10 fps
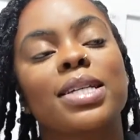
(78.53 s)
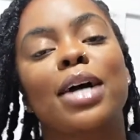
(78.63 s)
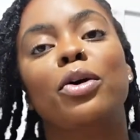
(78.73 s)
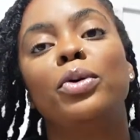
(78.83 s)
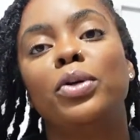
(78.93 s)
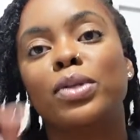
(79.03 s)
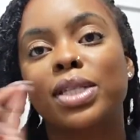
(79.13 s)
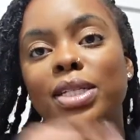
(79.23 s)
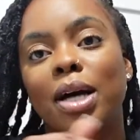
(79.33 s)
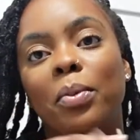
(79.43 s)
I don't use
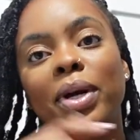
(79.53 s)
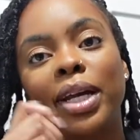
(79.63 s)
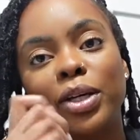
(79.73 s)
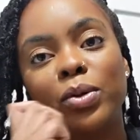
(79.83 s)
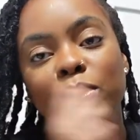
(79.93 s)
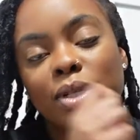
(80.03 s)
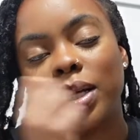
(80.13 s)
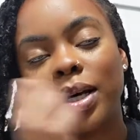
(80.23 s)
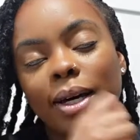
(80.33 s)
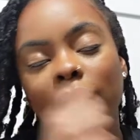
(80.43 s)
the tub one, I use
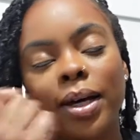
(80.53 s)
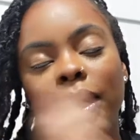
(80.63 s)
the,